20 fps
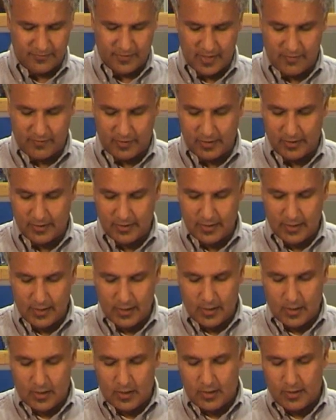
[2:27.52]
favour.
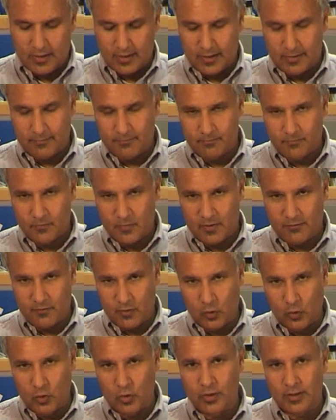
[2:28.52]
If
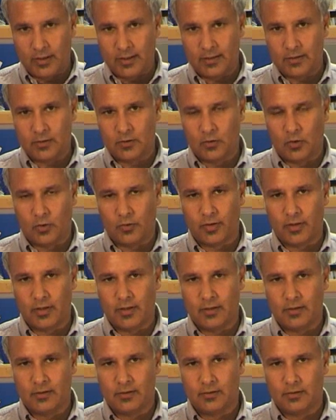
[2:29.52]
you look at it on
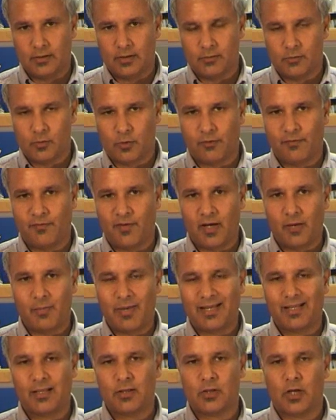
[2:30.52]
the sort of
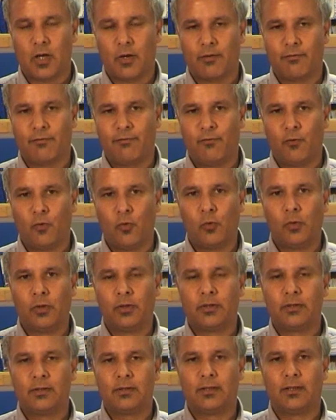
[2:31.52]
fundamentals going
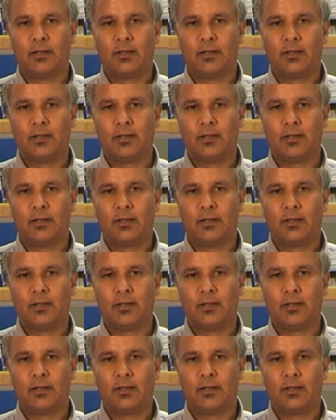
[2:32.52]
forward,